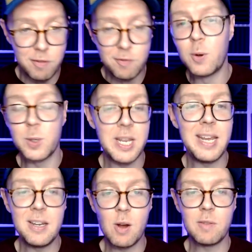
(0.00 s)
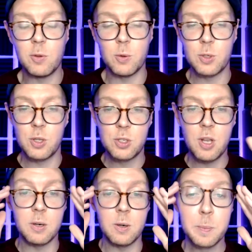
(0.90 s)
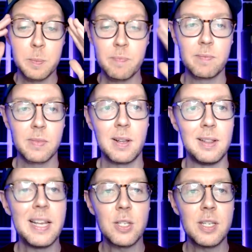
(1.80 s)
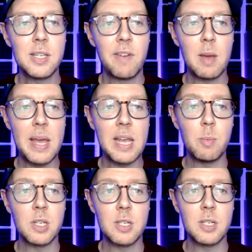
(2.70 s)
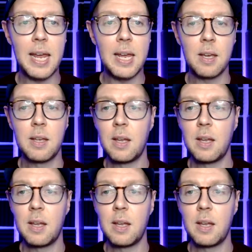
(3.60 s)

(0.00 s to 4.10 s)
14 novels. So, let's see if I made a mistake